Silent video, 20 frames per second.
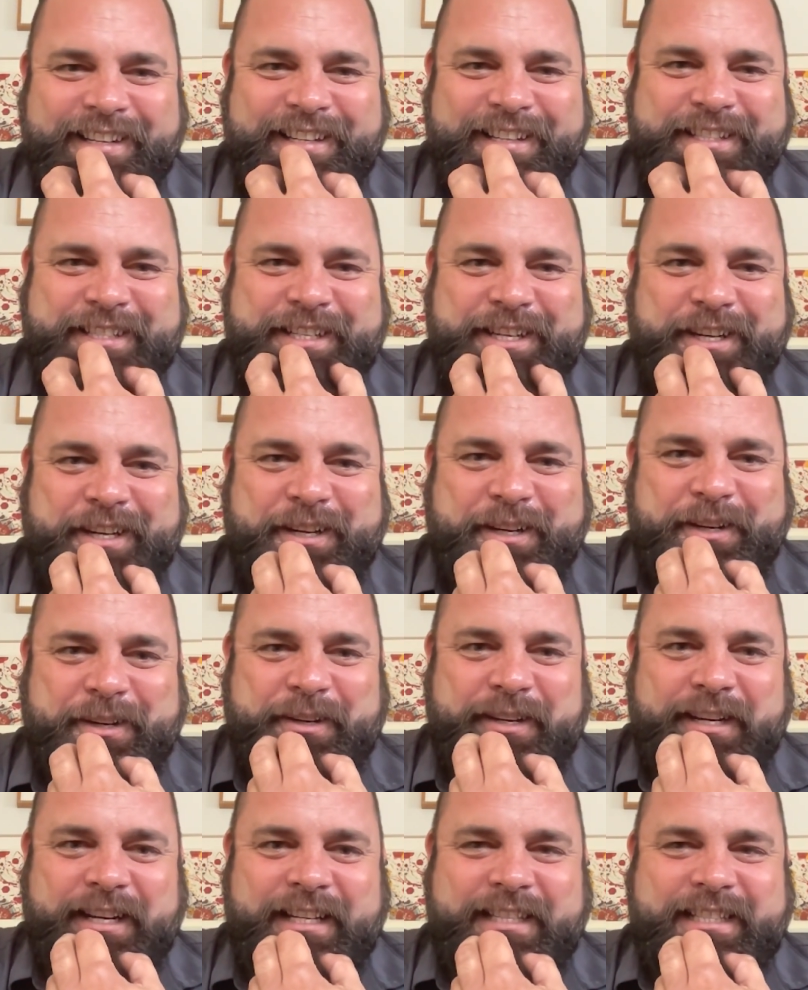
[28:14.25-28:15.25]

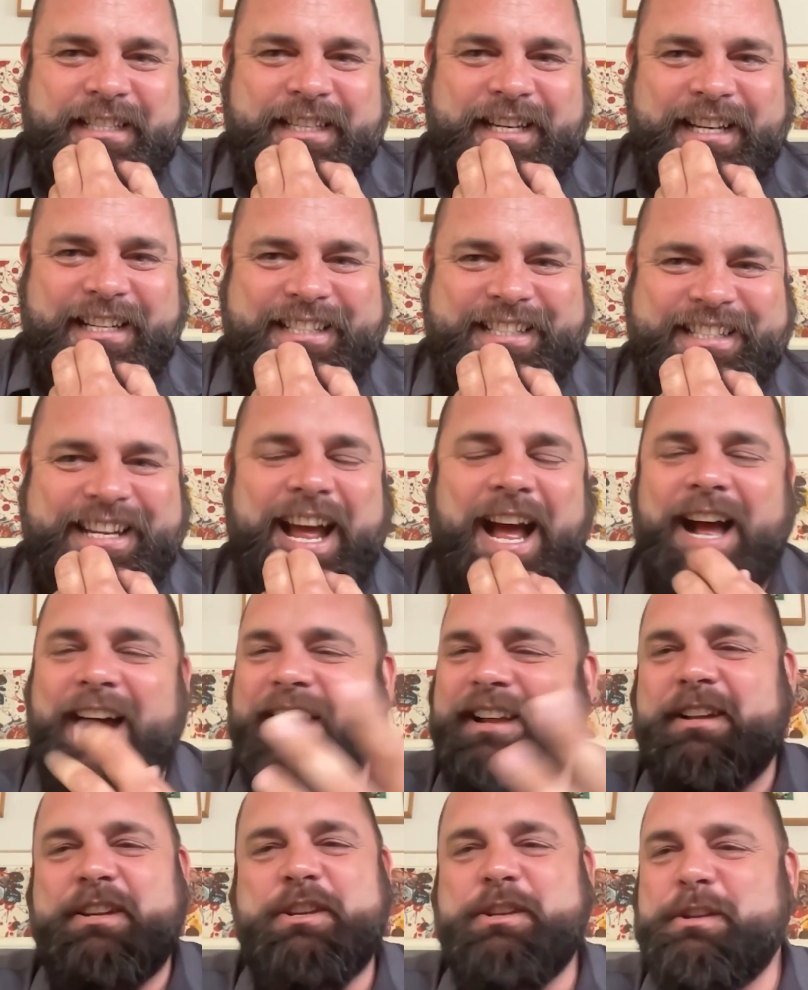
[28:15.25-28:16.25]
So it's
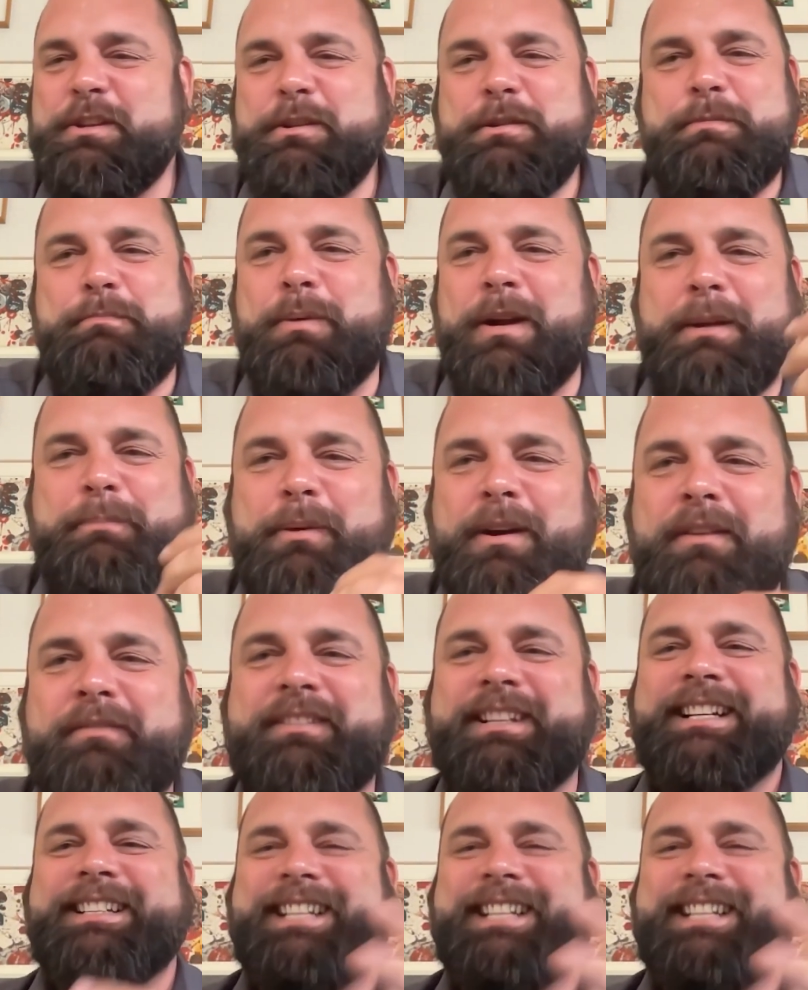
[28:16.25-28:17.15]
yeah, you put it perfectly.